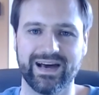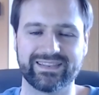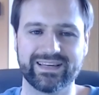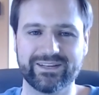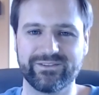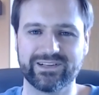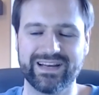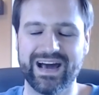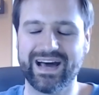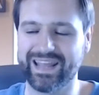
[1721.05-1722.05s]
I think if you're
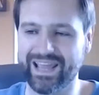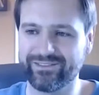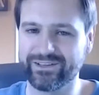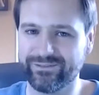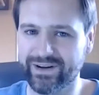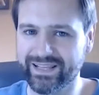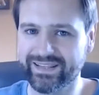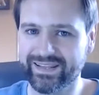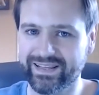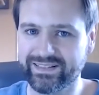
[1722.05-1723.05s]
not having
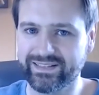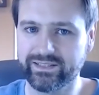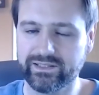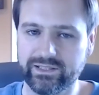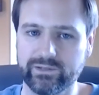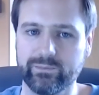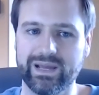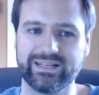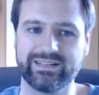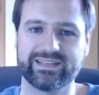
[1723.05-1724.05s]
fun, then you
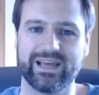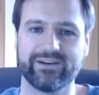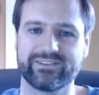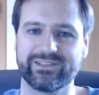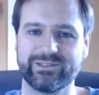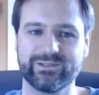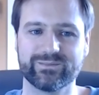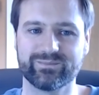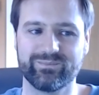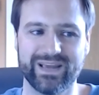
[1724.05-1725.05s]
may just have to
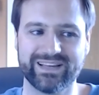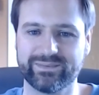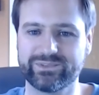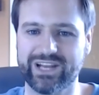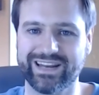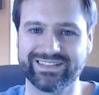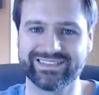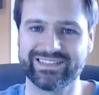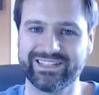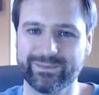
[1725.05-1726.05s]
make some
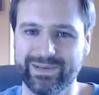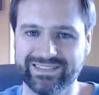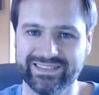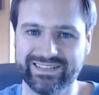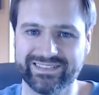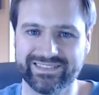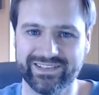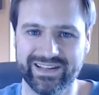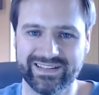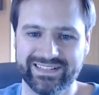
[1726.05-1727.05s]
changes in your business
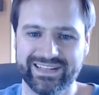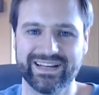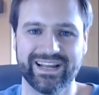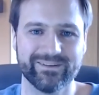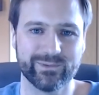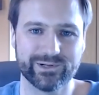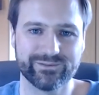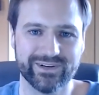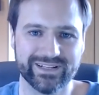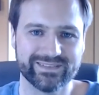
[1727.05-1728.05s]
so that you can have more fun.